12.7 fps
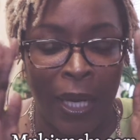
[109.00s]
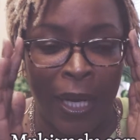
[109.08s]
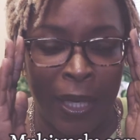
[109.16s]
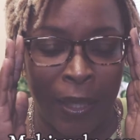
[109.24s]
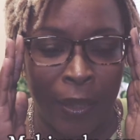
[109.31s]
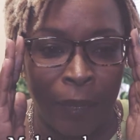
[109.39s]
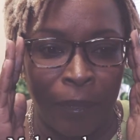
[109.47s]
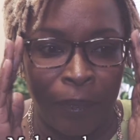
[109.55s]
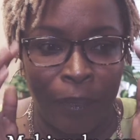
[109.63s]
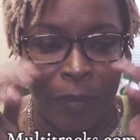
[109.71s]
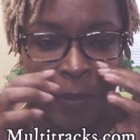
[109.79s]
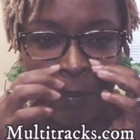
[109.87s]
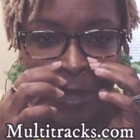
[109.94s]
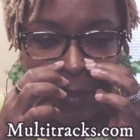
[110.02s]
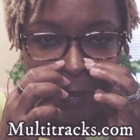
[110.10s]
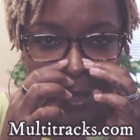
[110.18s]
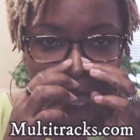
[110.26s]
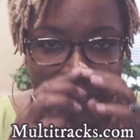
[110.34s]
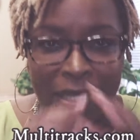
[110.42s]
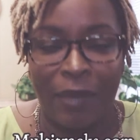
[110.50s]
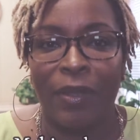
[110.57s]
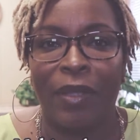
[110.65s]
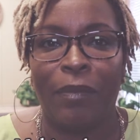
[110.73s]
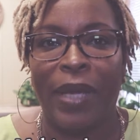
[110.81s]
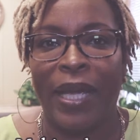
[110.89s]
but maybe some
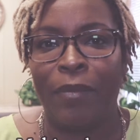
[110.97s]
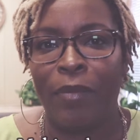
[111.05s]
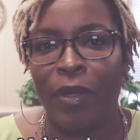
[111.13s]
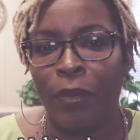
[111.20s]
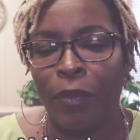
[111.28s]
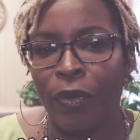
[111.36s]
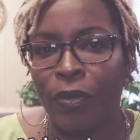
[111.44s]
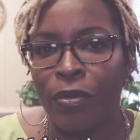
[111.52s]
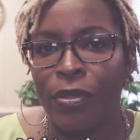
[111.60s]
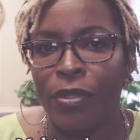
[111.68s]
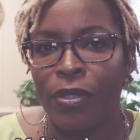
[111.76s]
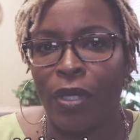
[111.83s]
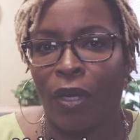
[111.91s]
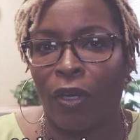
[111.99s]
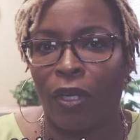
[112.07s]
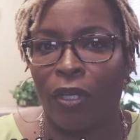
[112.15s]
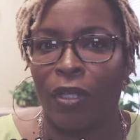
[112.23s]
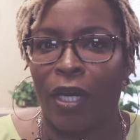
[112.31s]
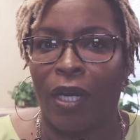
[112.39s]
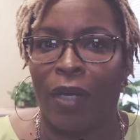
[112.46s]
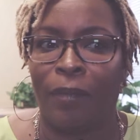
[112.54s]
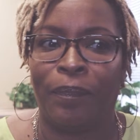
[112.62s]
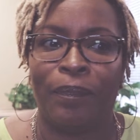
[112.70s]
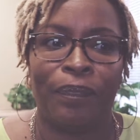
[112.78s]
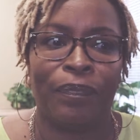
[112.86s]
of the band members aren't
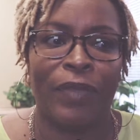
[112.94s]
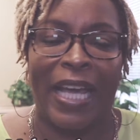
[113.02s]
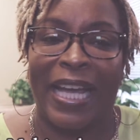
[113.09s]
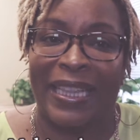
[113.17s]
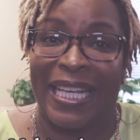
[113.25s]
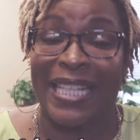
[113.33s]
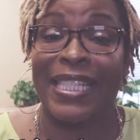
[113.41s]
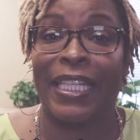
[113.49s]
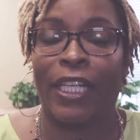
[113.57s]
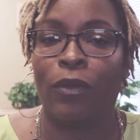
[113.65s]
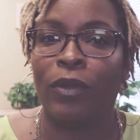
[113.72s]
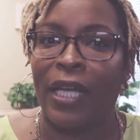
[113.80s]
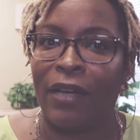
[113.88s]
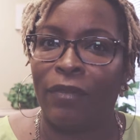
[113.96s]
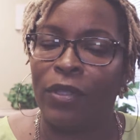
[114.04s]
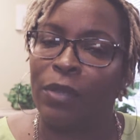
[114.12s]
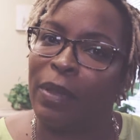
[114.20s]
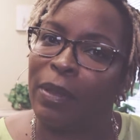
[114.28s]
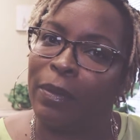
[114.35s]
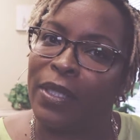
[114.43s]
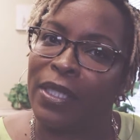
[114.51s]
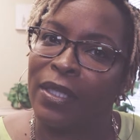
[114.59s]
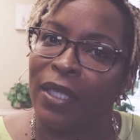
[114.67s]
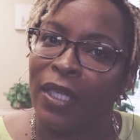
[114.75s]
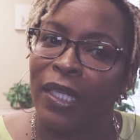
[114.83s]
at that skill level to be able
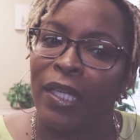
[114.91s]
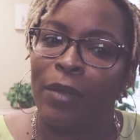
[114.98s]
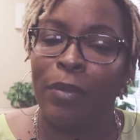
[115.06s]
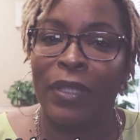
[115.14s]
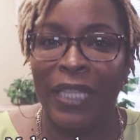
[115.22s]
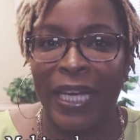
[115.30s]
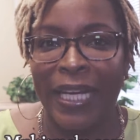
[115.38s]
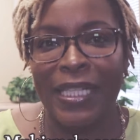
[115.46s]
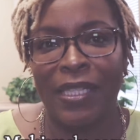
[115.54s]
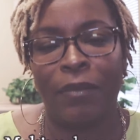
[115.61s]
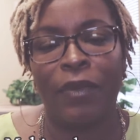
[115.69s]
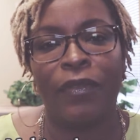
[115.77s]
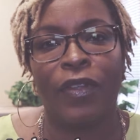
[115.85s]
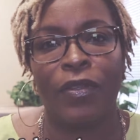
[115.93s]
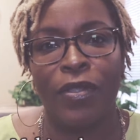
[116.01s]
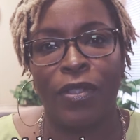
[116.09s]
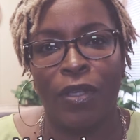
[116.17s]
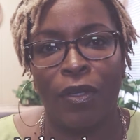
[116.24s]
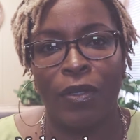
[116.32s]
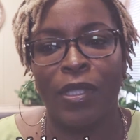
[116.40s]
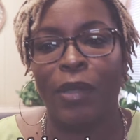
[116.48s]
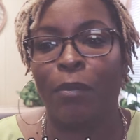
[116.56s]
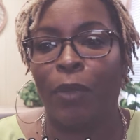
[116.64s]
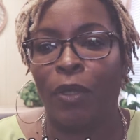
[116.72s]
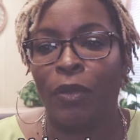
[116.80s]
to play some of those
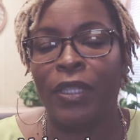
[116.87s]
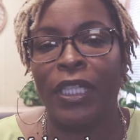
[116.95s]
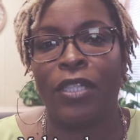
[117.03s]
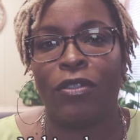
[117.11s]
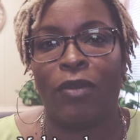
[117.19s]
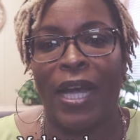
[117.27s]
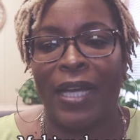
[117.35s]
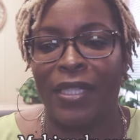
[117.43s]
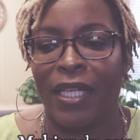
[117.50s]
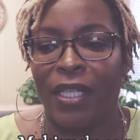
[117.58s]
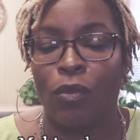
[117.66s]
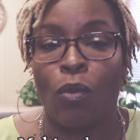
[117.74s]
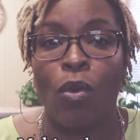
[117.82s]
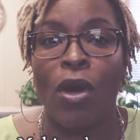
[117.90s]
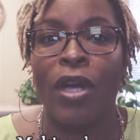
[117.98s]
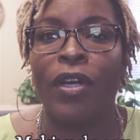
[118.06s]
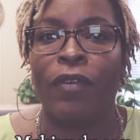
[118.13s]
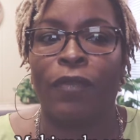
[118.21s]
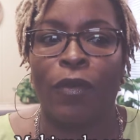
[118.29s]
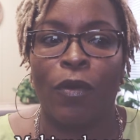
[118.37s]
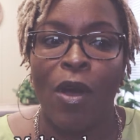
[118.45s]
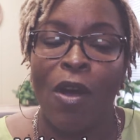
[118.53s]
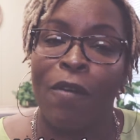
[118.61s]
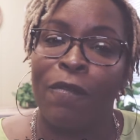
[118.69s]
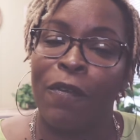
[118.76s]
songs. MultiTracks is
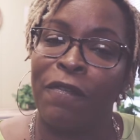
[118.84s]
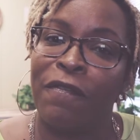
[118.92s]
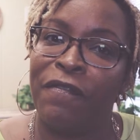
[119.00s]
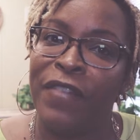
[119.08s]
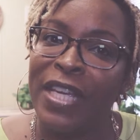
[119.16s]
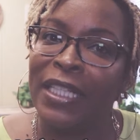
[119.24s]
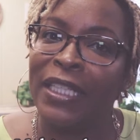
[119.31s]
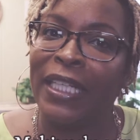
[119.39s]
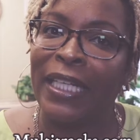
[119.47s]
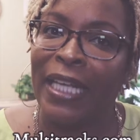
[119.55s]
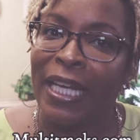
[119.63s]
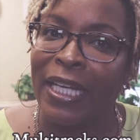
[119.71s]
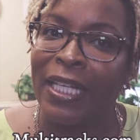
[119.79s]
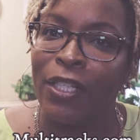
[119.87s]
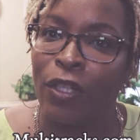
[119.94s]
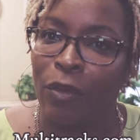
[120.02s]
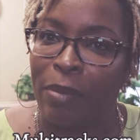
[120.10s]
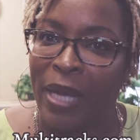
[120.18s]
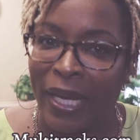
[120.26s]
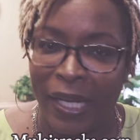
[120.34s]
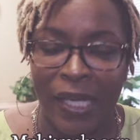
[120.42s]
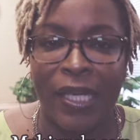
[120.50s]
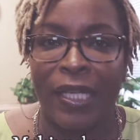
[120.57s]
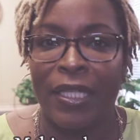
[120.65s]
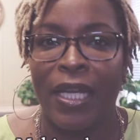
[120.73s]
wonderful for filling in your
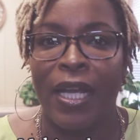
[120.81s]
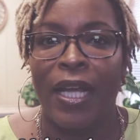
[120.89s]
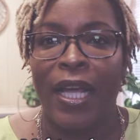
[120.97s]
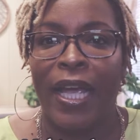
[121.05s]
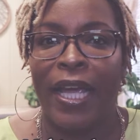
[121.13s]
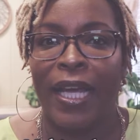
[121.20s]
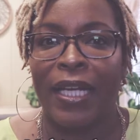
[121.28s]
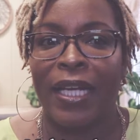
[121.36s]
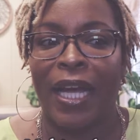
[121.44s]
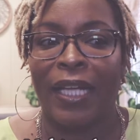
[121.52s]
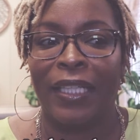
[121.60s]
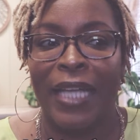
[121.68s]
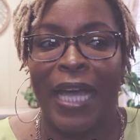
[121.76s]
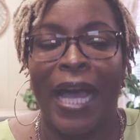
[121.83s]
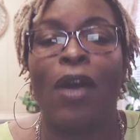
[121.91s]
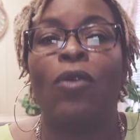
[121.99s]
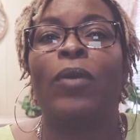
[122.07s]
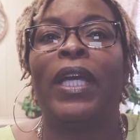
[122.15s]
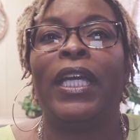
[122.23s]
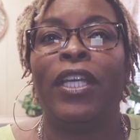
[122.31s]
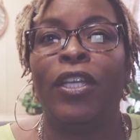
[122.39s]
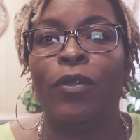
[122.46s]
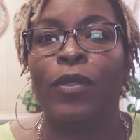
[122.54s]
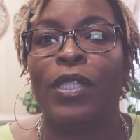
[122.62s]
band and allowing you